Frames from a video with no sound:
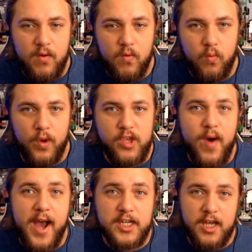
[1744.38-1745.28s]
when you
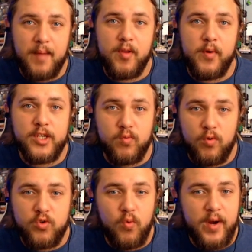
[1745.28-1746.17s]
actually upload it to
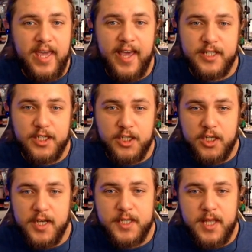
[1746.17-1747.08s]
Roll20, it's
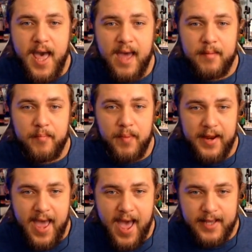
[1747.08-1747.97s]
just that, but
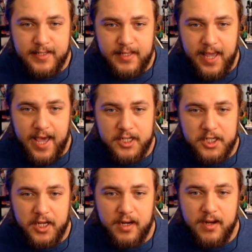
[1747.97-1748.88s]
it has the
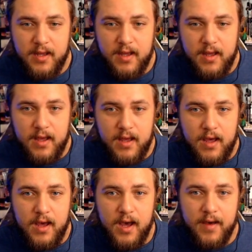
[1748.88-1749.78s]
edging
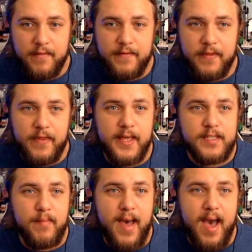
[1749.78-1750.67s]
of this
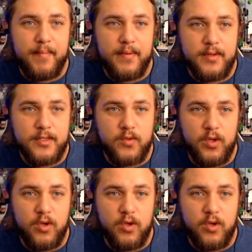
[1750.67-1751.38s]
map. So when you